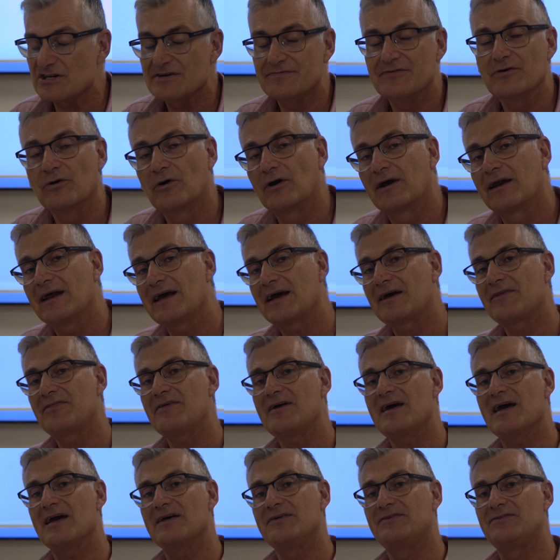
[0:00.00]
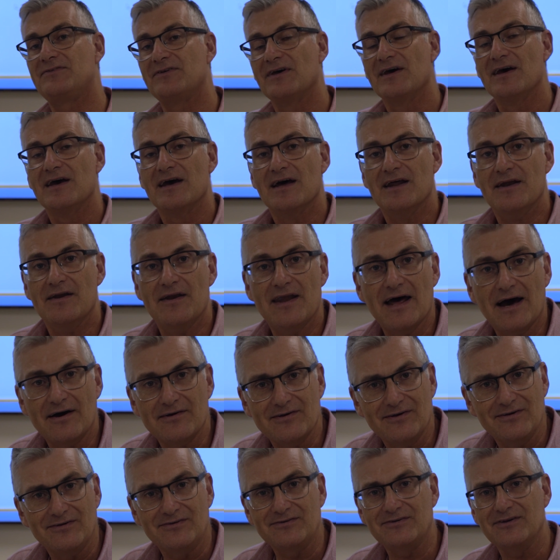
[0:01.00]
If you click this, now
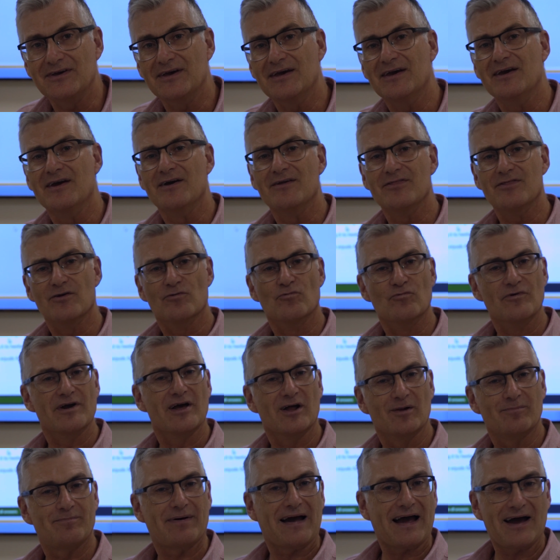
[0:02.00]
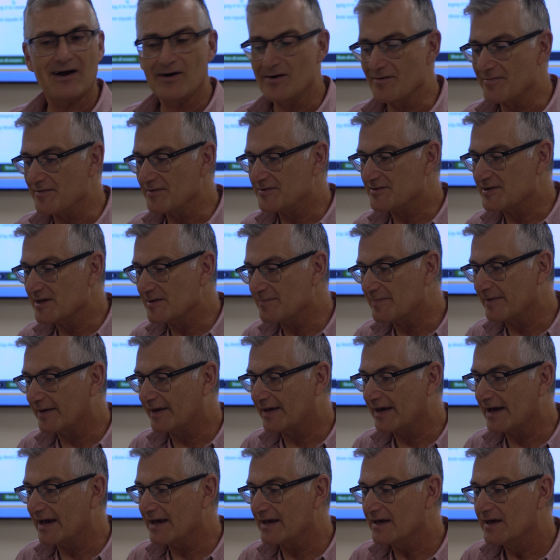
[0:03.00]
you see the real power of the
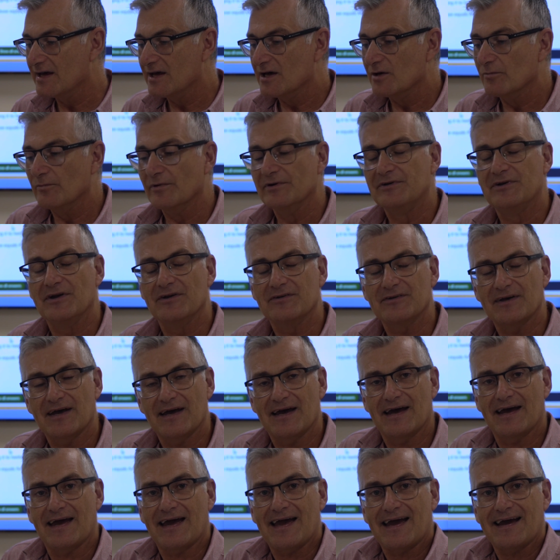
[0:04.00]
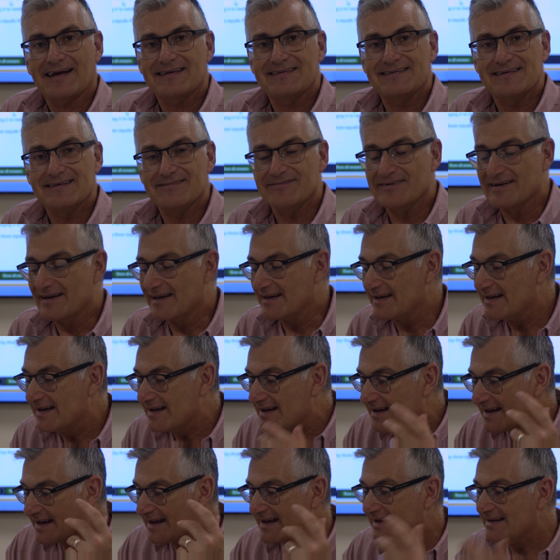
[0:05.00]
TPK, which is actively
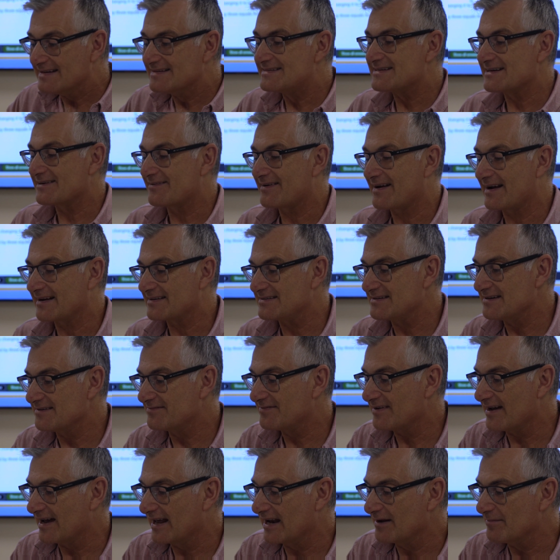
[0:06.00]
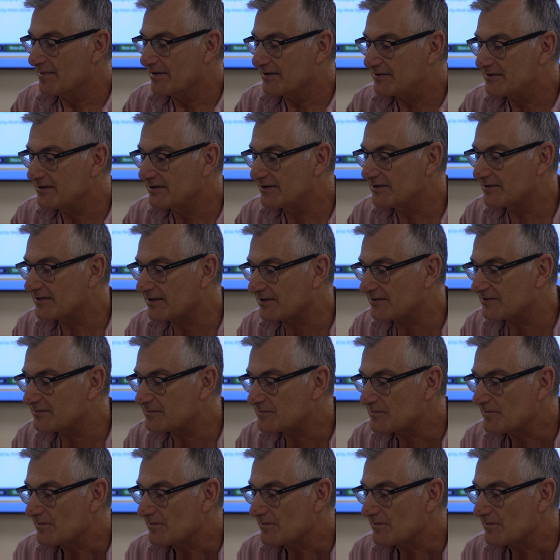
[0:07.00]
interactive elements. Look at this.